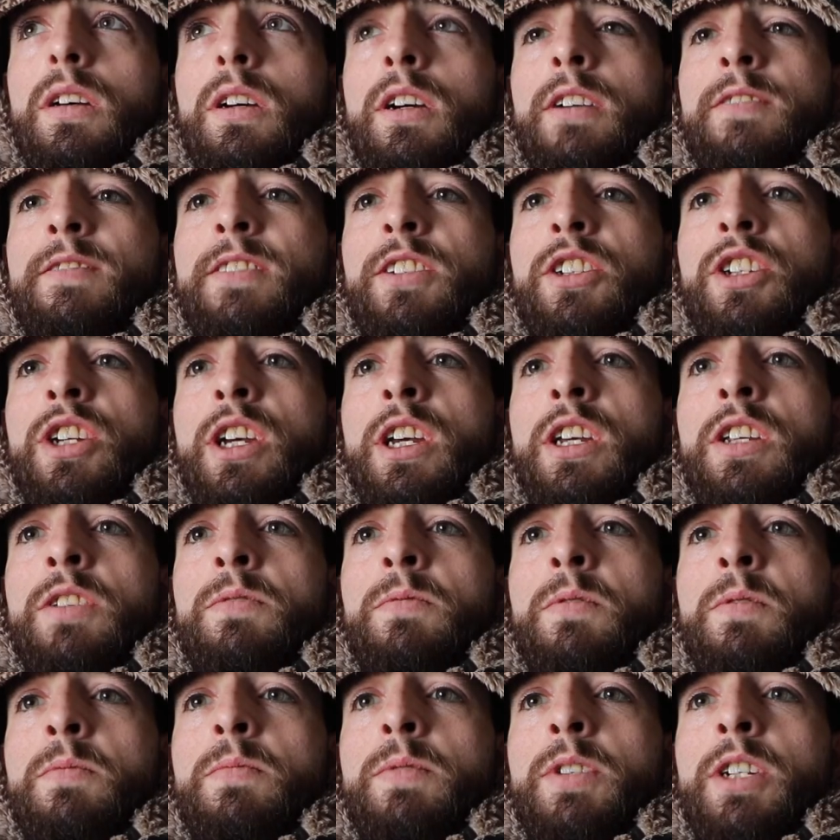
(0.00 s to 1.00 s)
I have to change
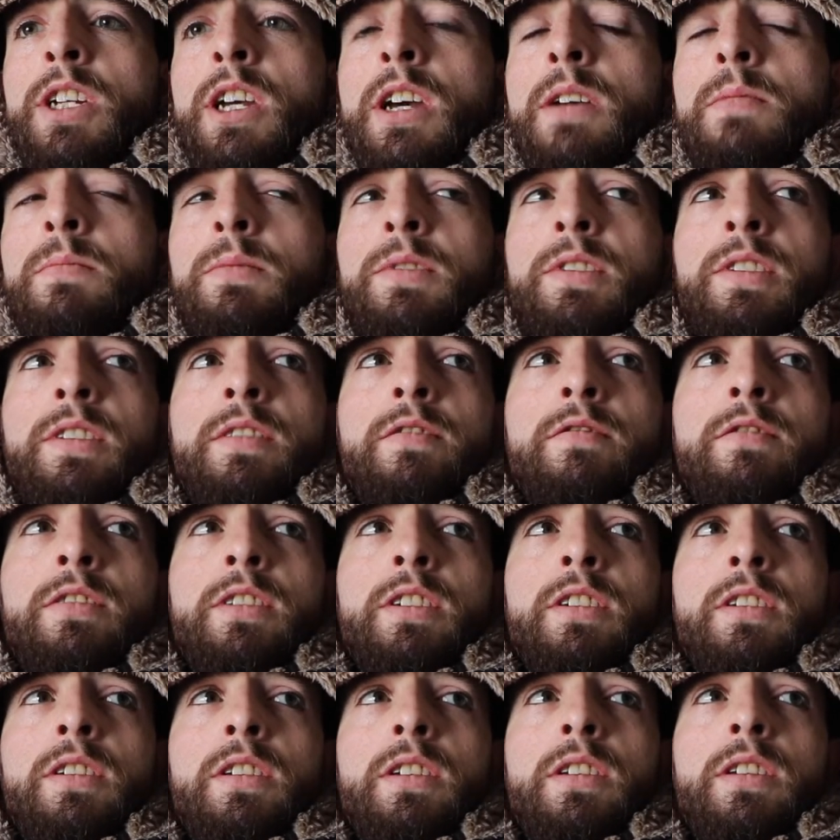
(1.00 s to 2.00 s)
my pajamas
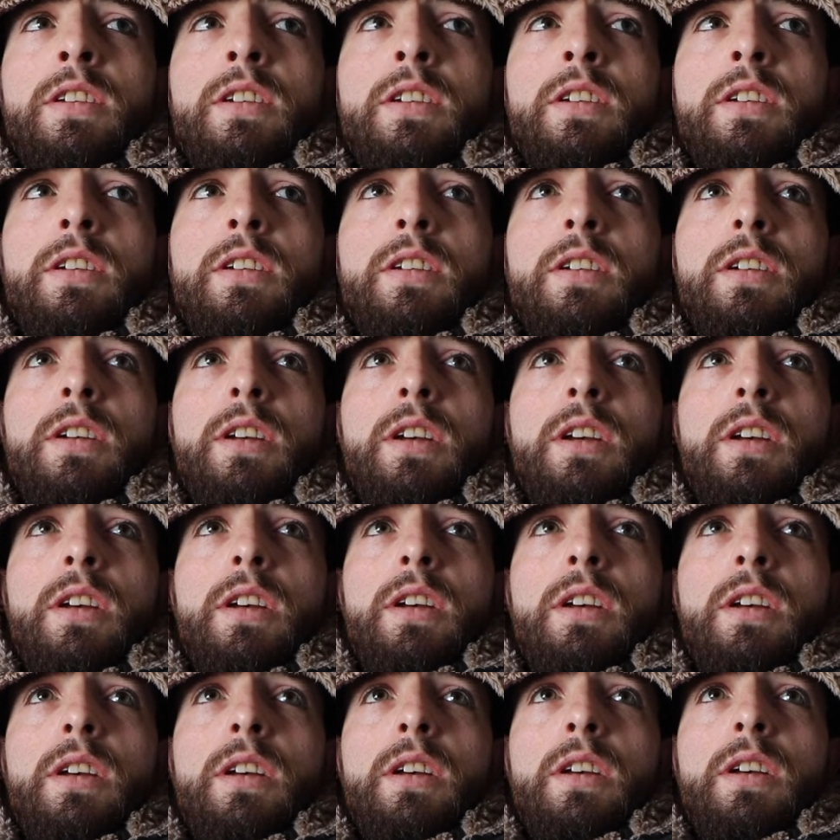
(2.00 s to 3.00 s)
every like,
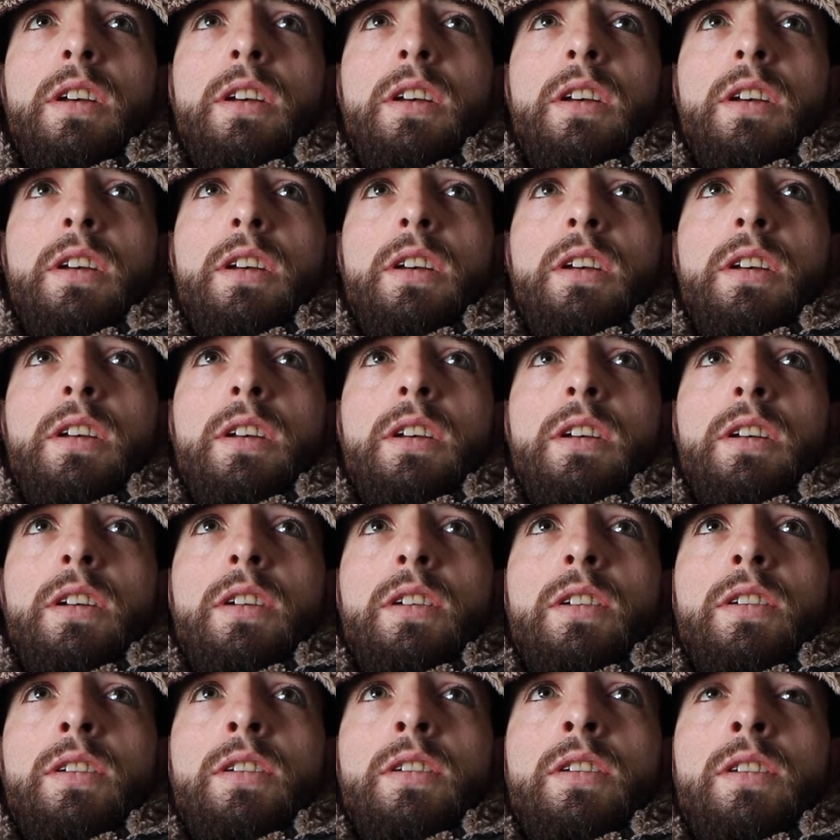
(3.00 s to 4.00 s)

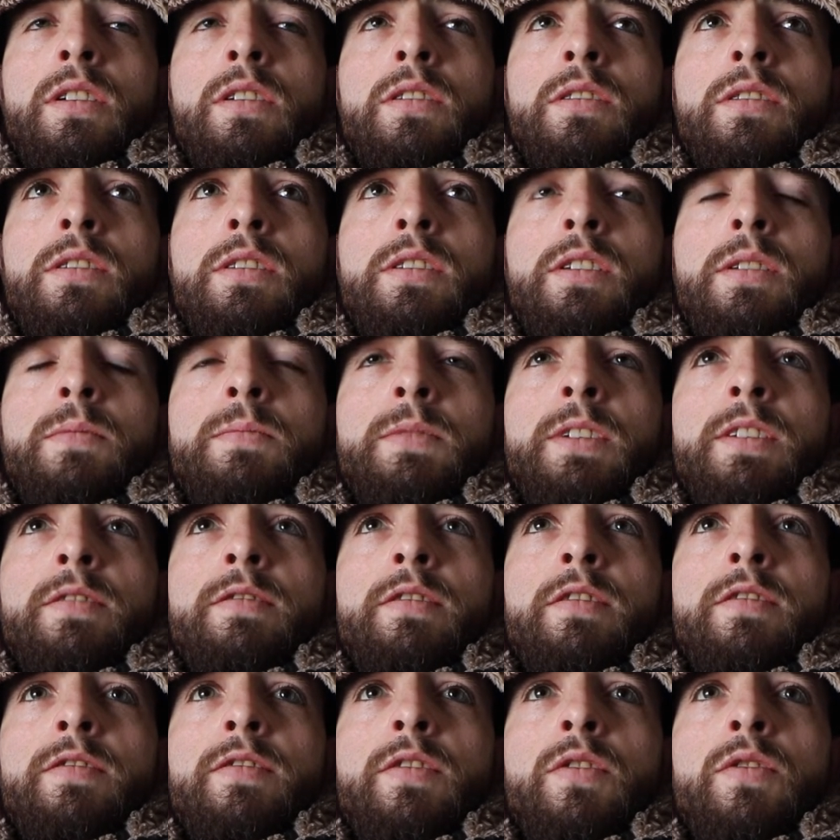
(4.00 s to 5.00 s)
I don't know, it seems
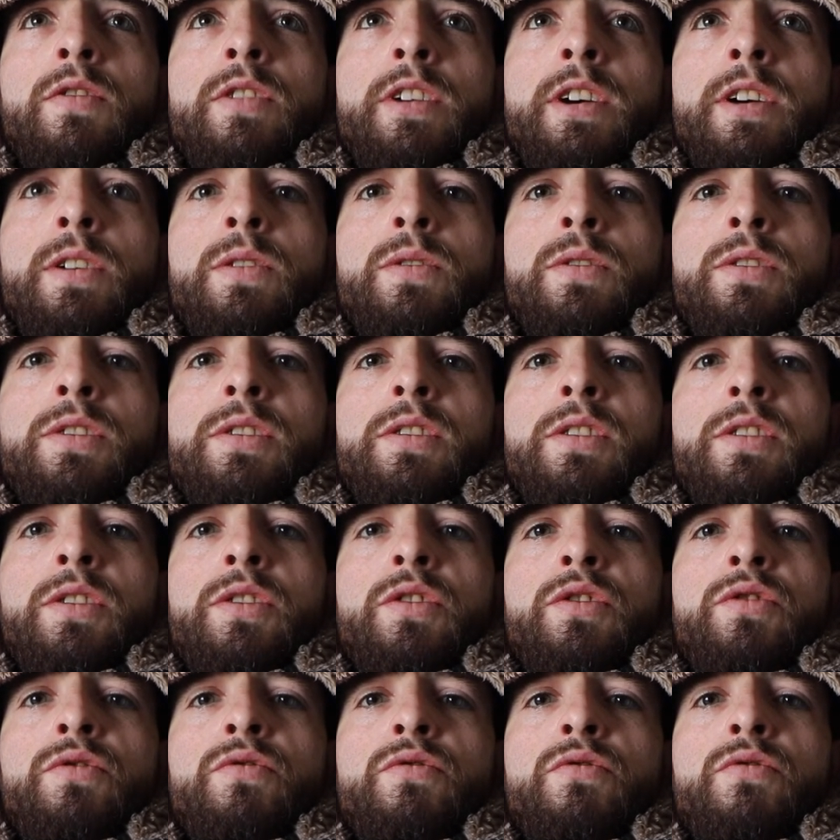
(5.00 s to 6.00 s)
every four hours they're
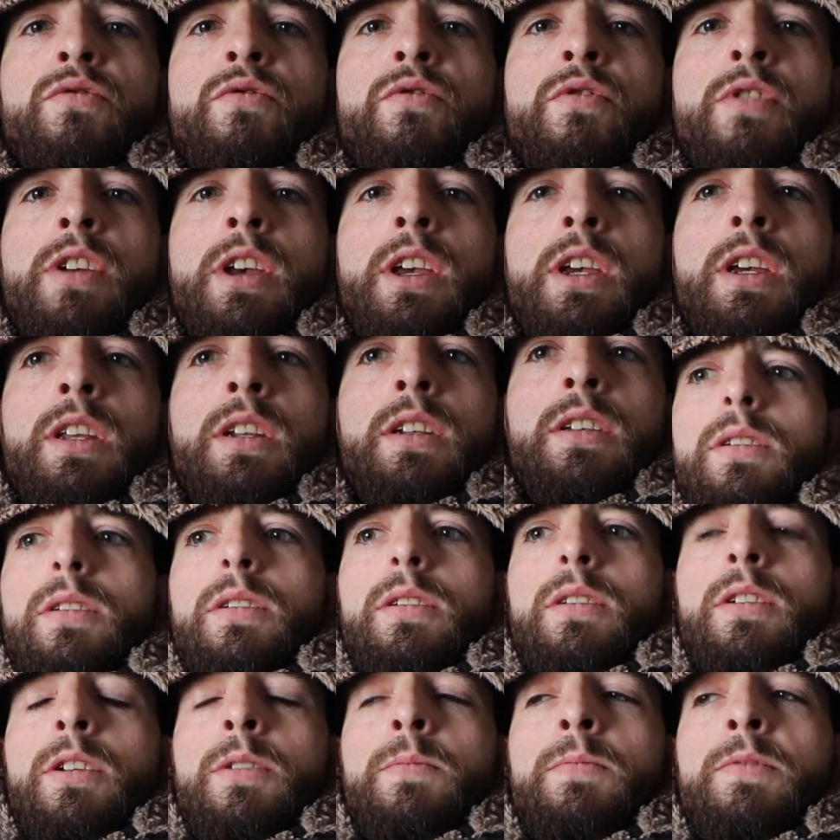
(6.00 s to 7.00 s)
just ringing.
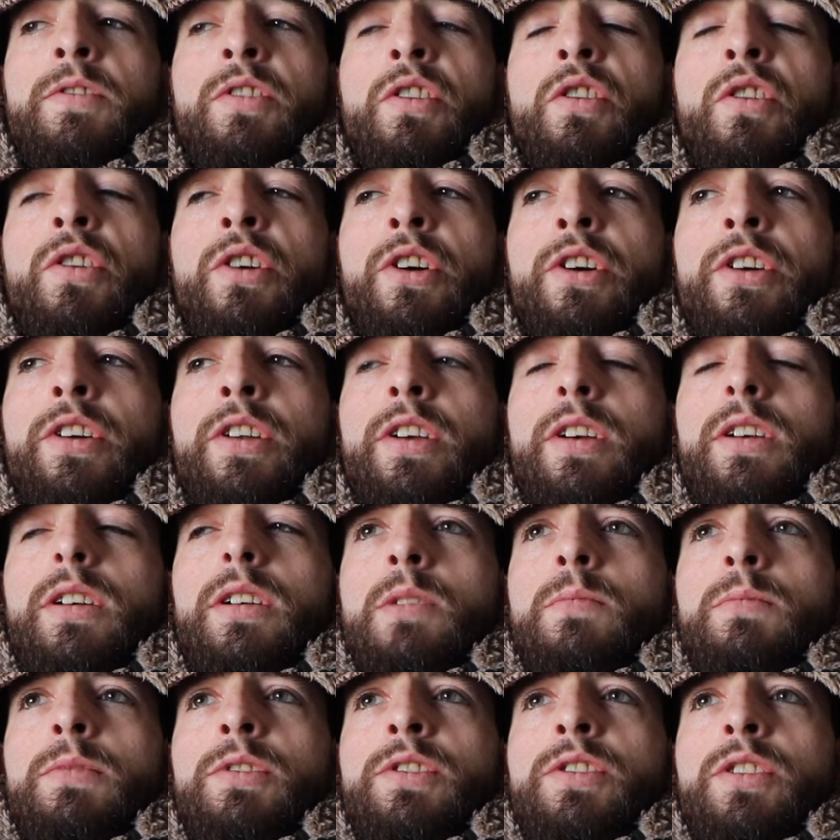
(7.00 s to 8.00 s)
I'm tired.
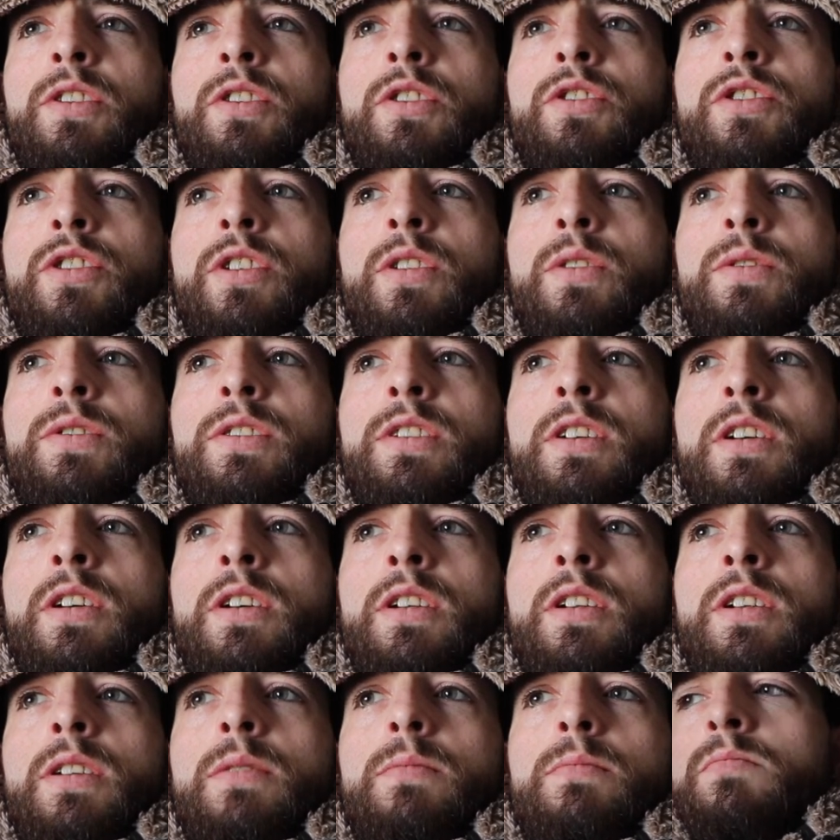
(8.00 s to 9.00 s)
My sore throat's
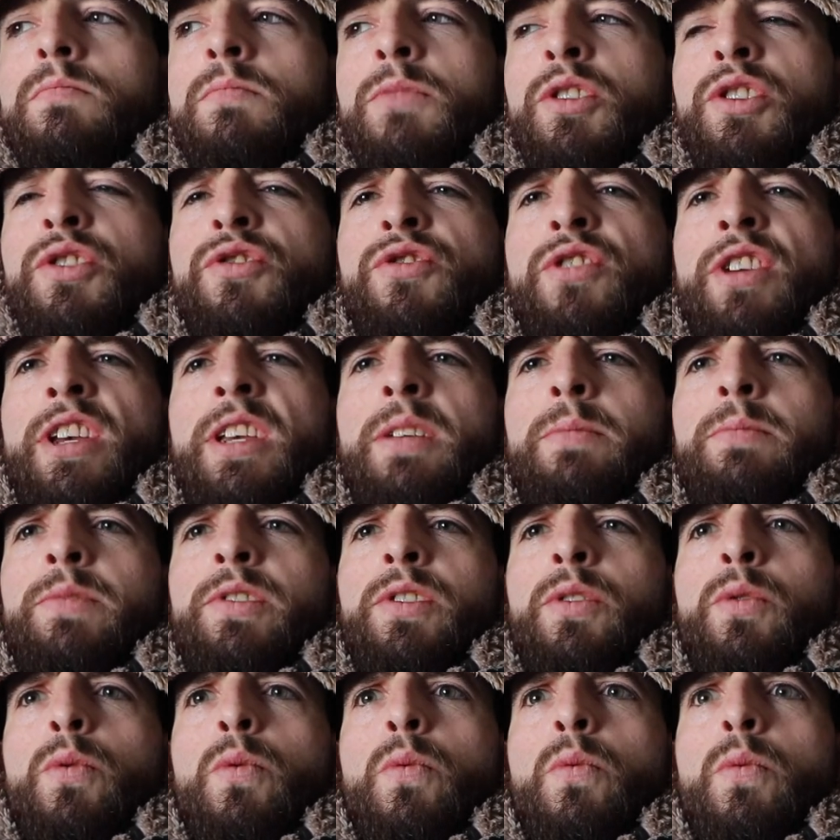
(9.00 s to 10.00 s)
gone. My dreams
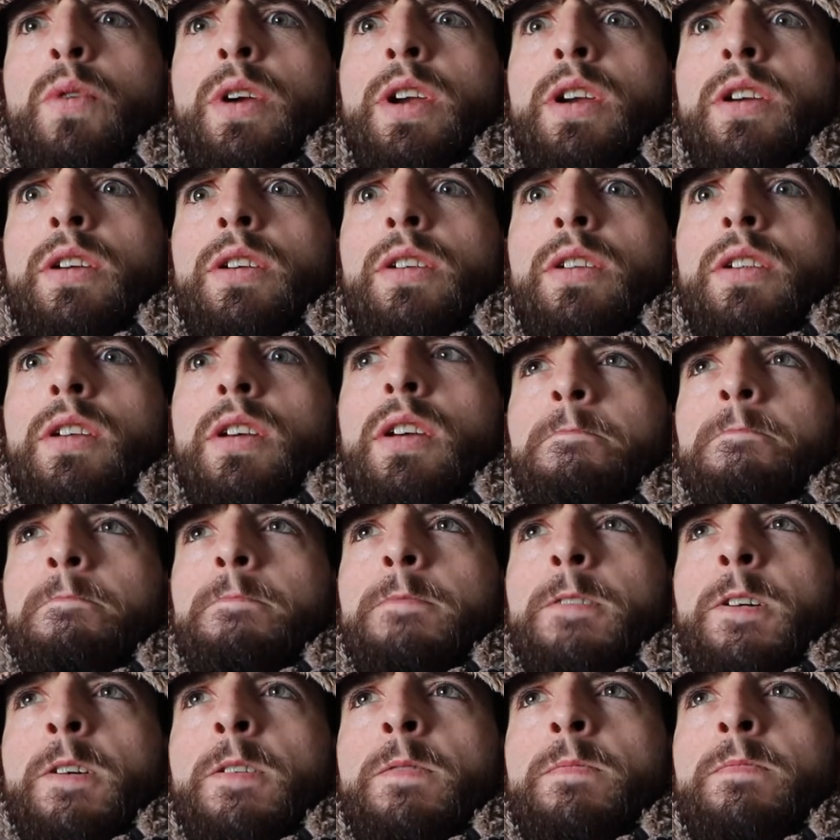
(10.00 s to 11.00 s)
are weird.
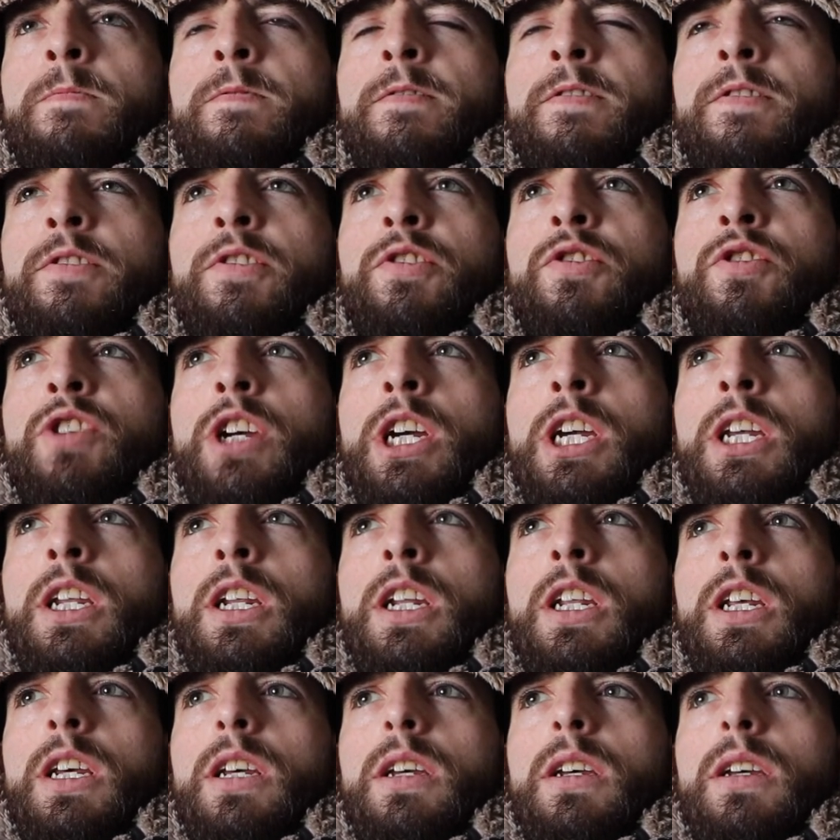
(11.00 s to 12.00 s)
I'm
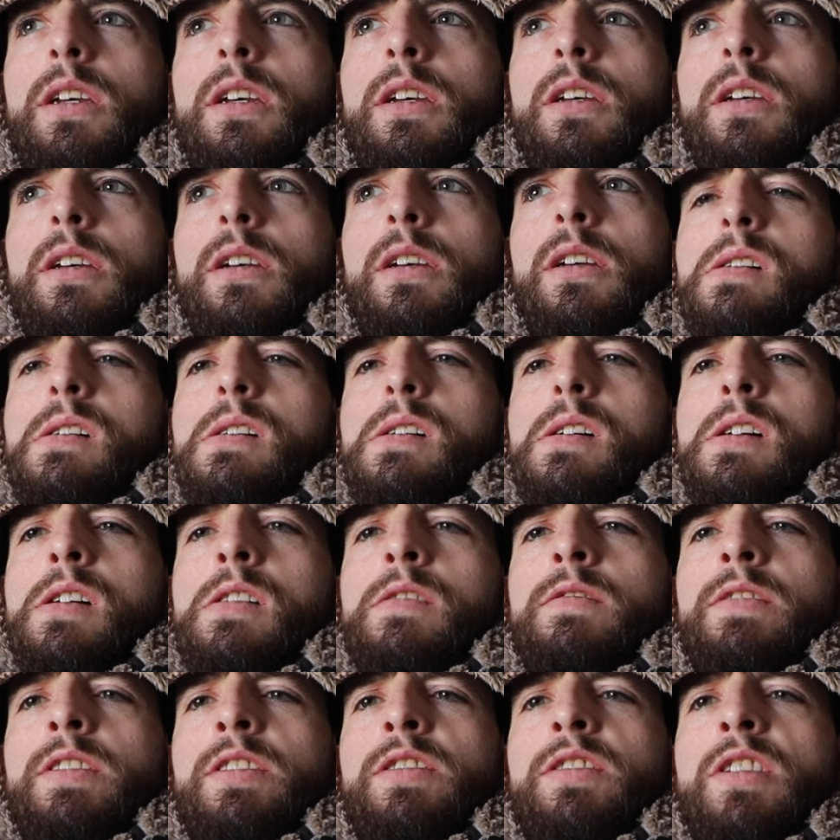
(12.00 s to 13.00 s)
frustrated. I
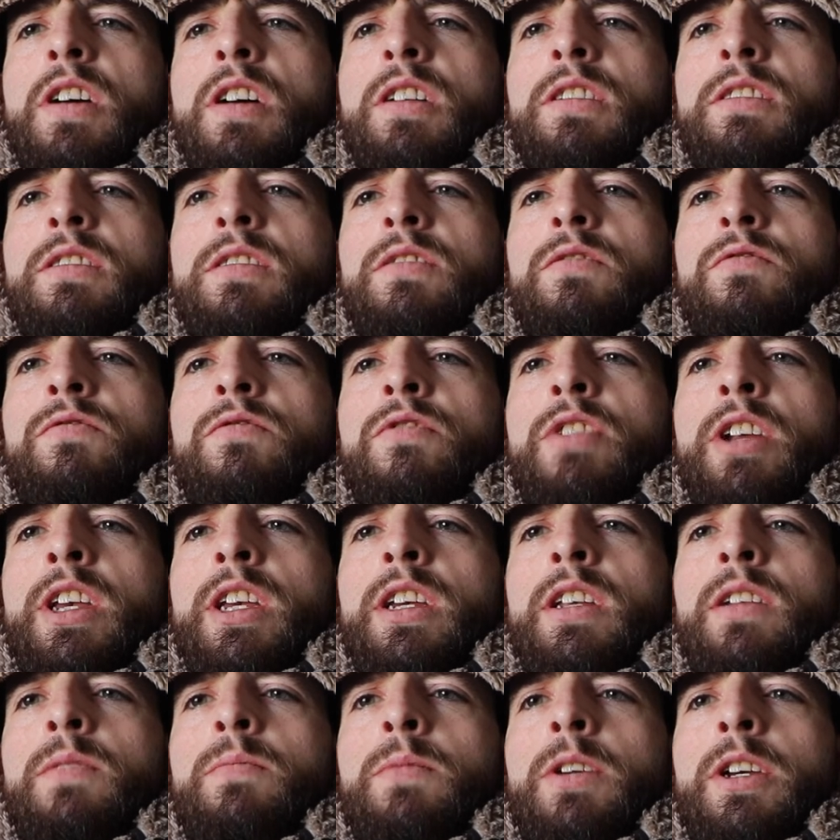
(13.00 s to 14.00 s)
have this constant
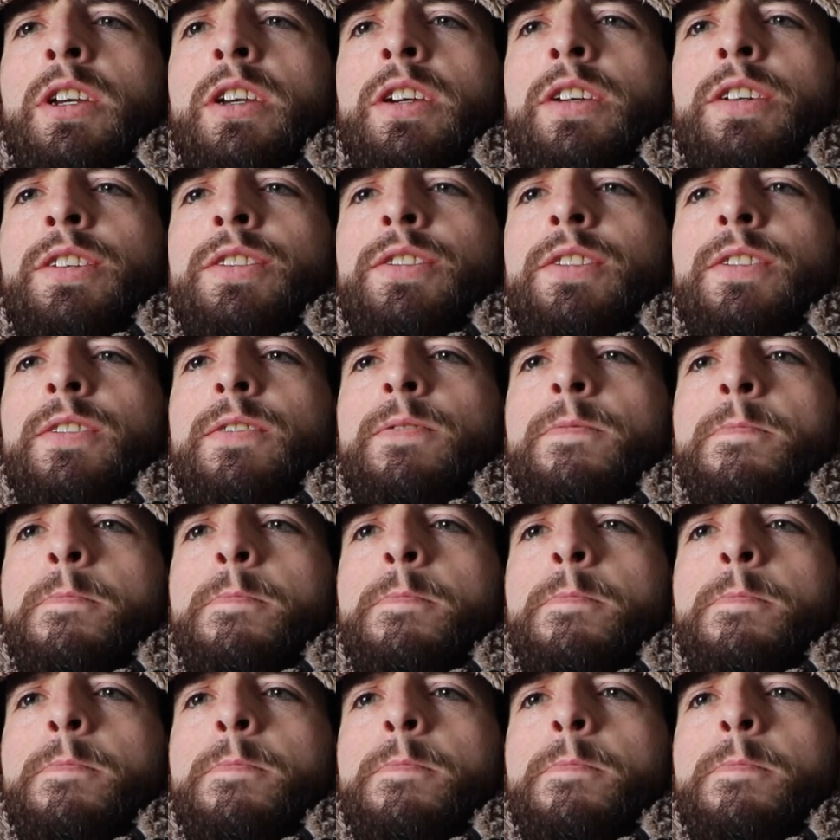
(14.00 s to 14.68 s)
ringing in my ears.